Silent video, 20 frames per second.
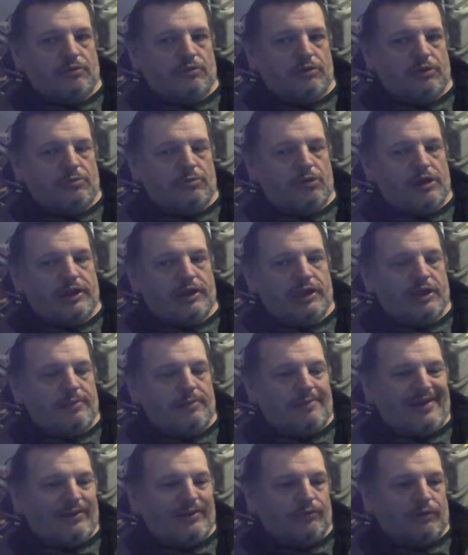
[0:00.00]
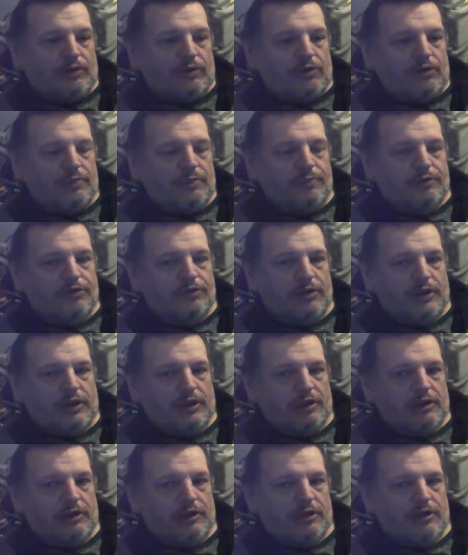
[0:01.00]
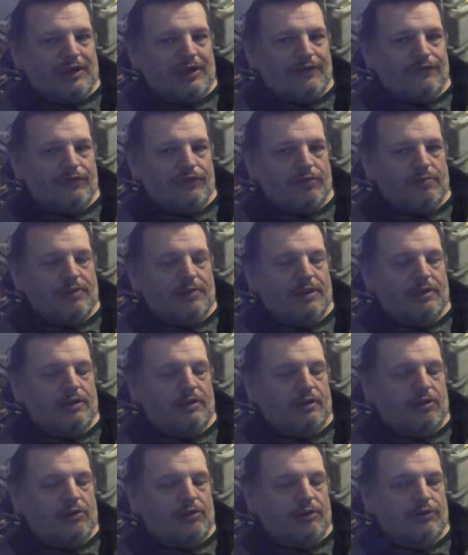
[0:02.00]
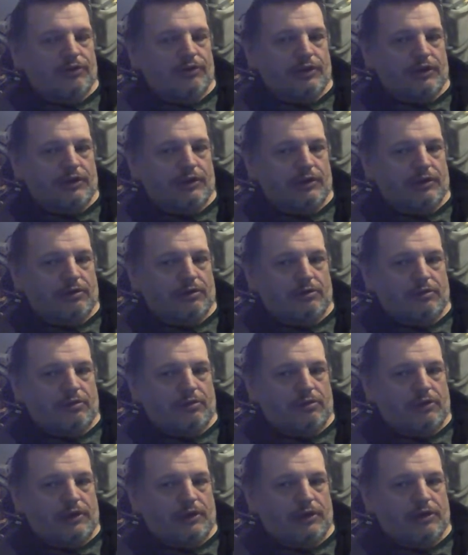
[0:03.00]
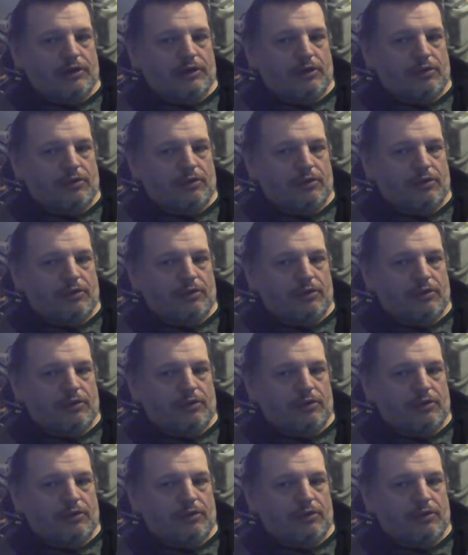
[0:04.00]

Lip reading: you might get a mountain lion, but you ain't going to get an African lion in, like,